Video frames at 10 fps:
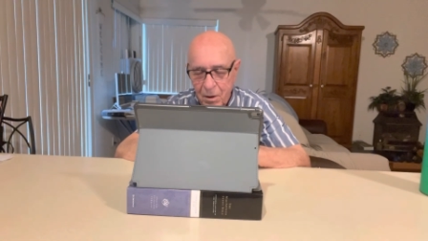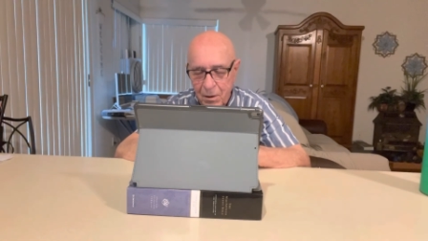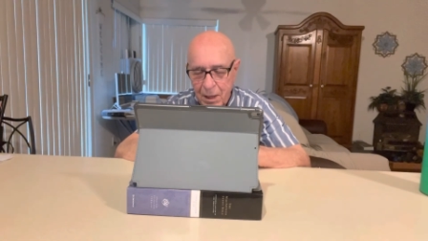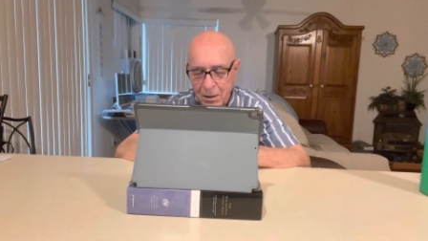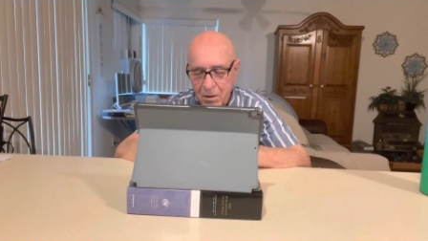
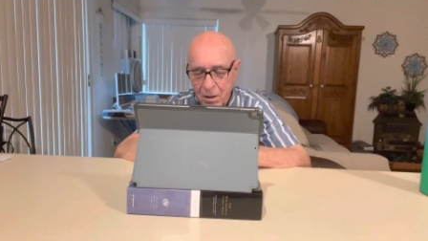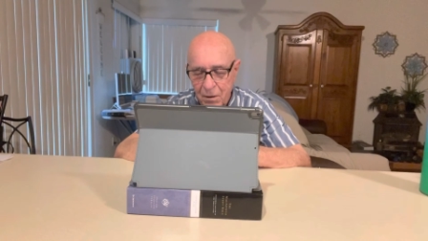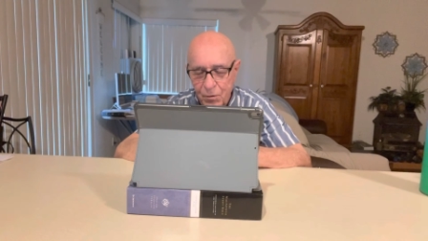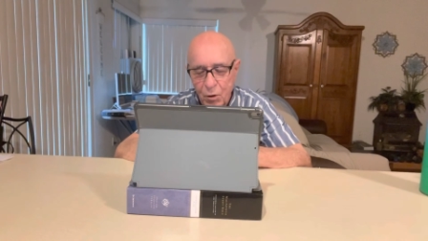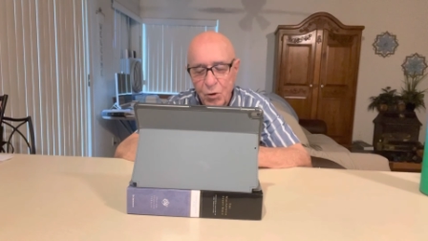that uh,
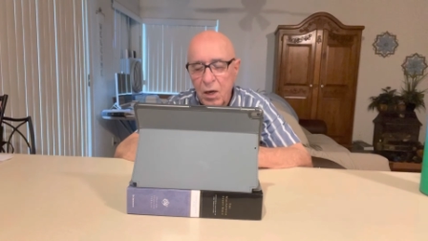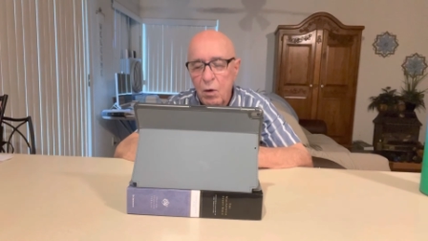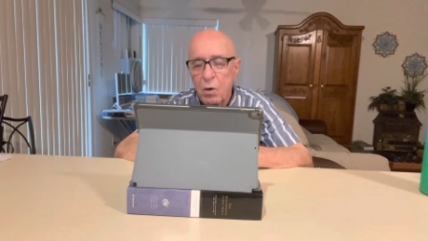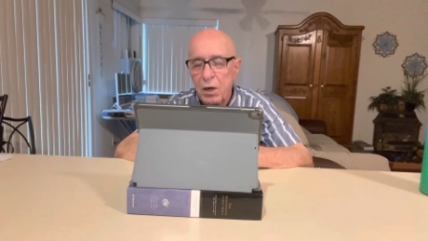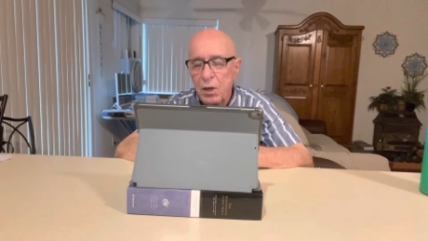if there's
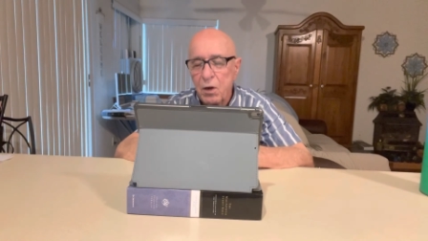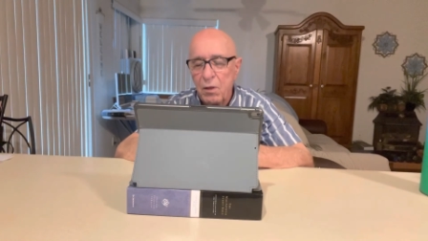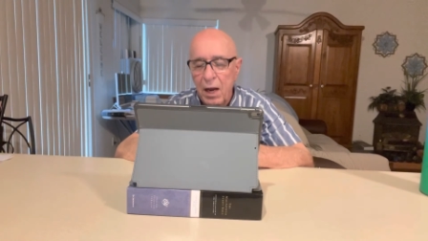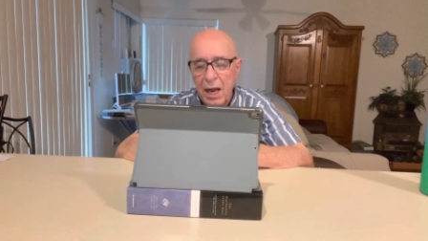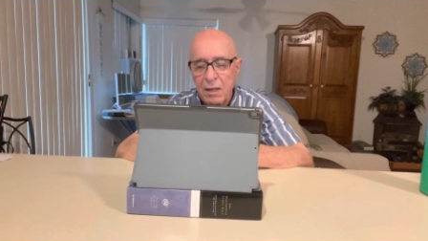anyone here
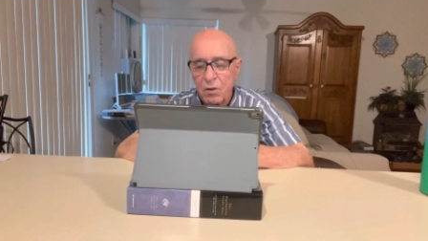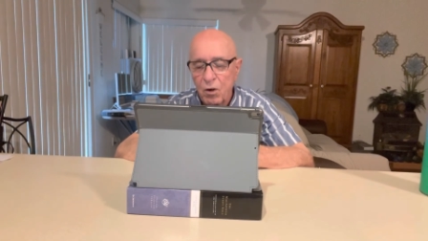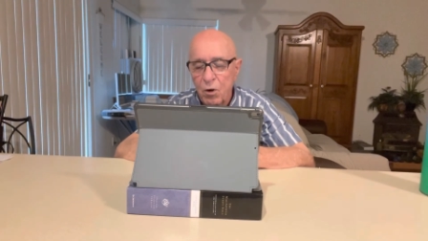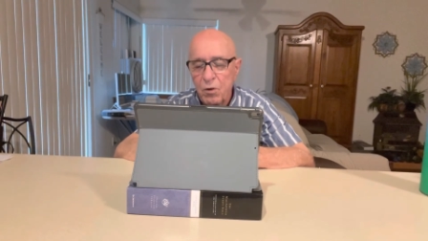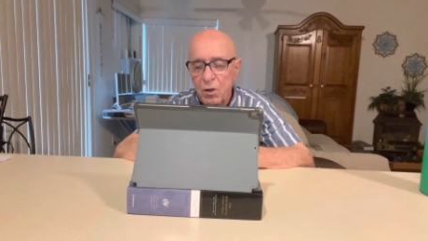that hasn't
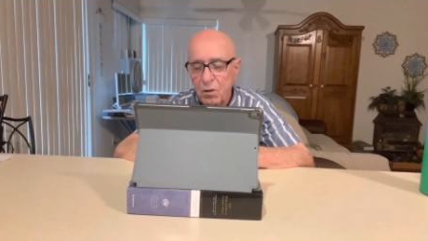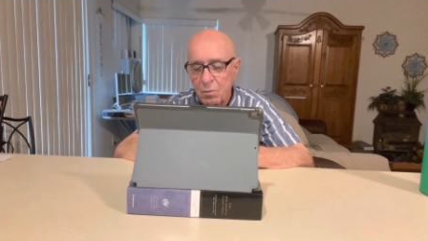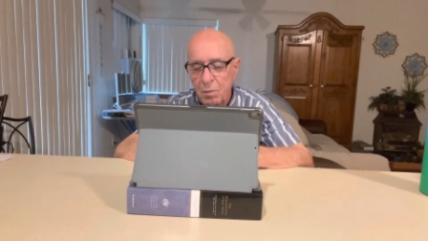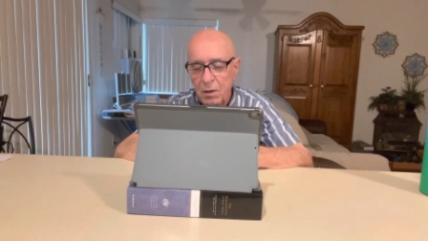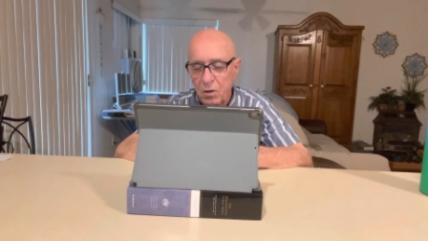heard
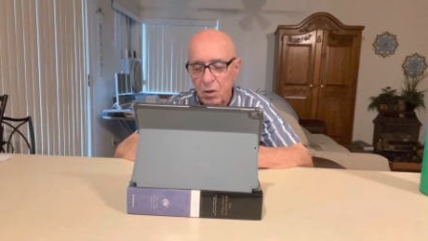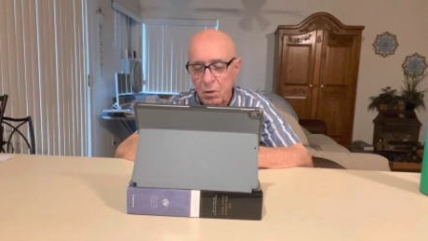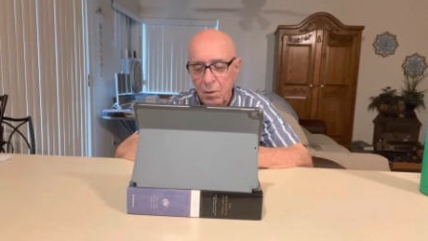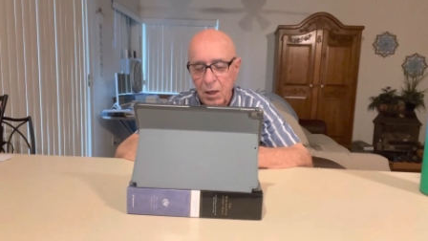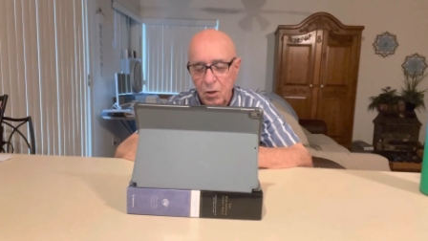this message
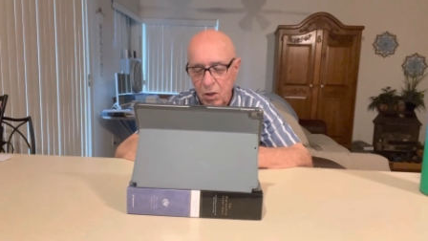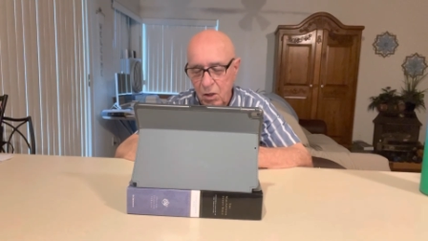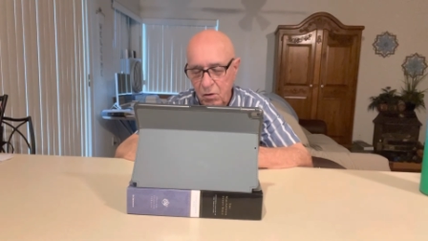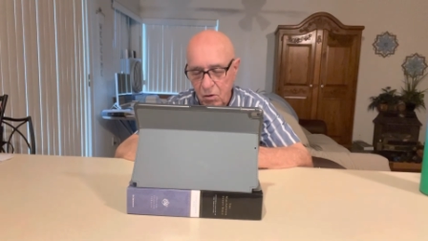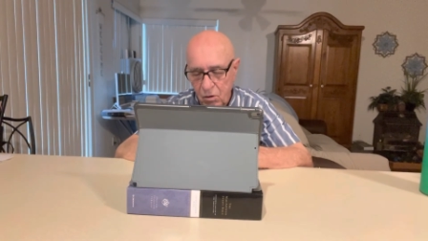about
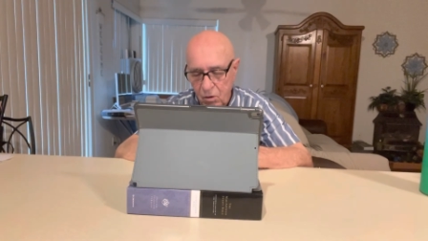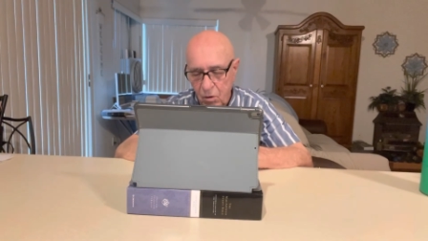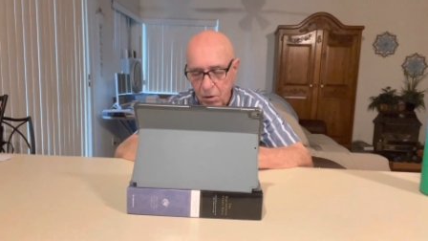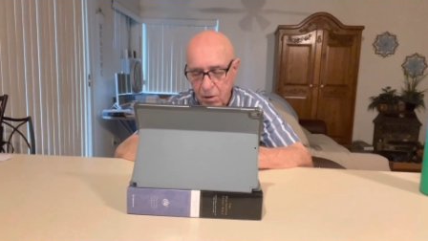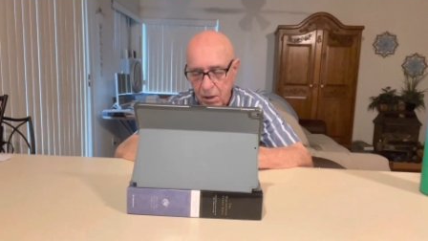Jesus,
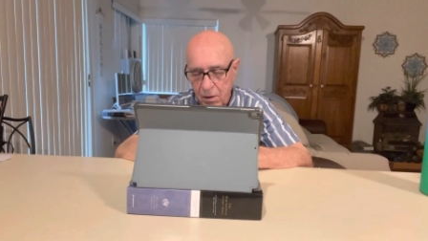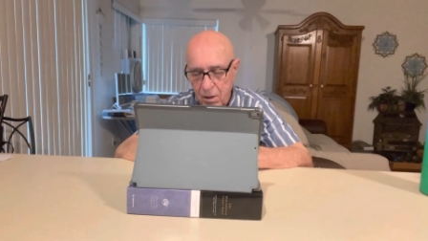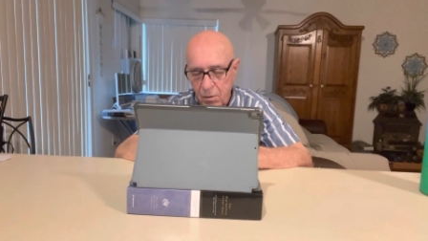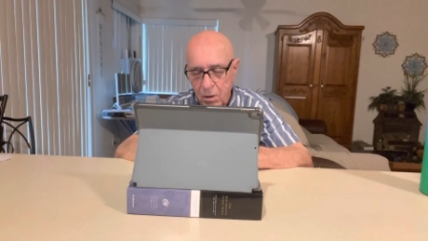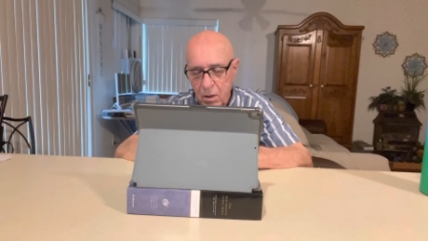Lord, that they
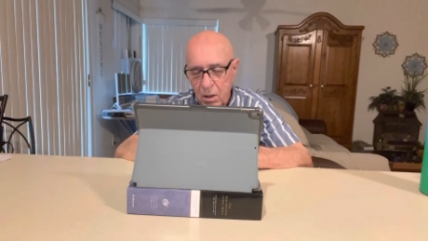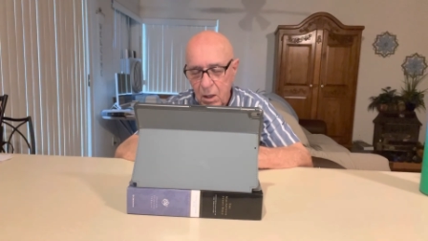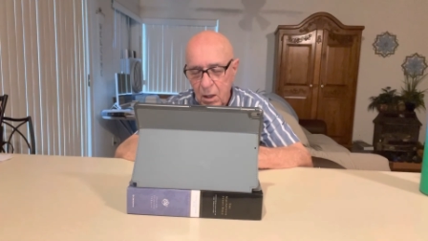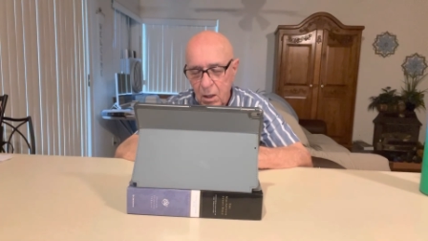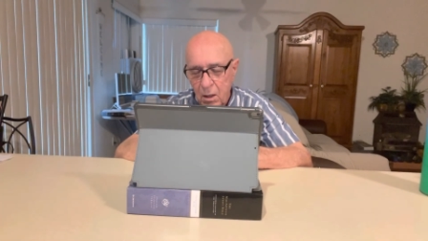would
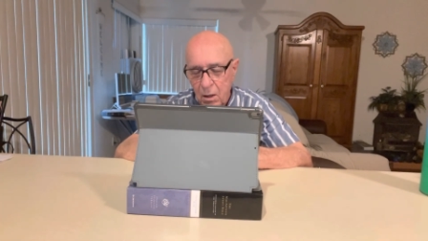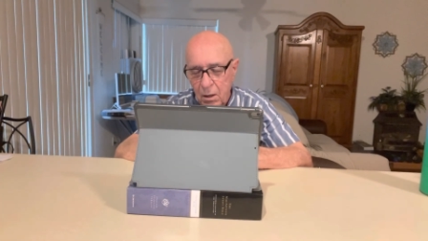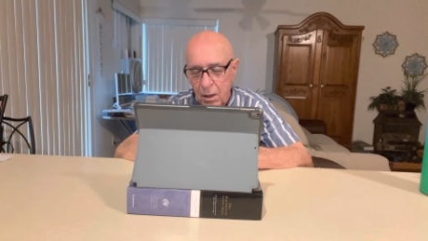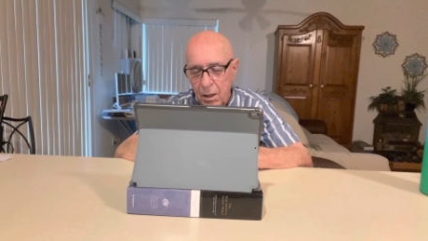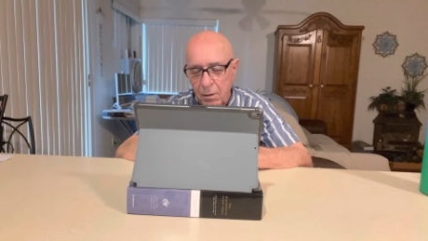
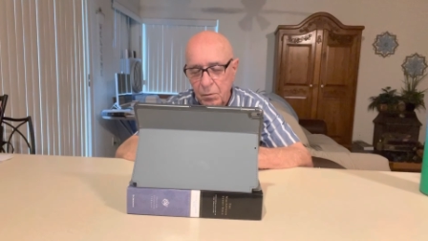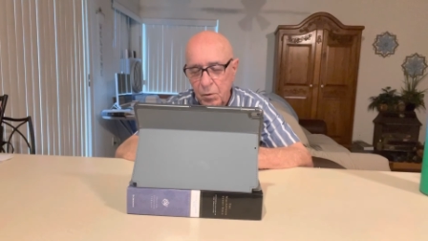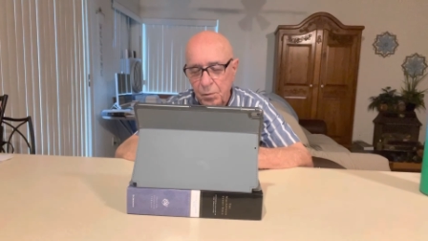um,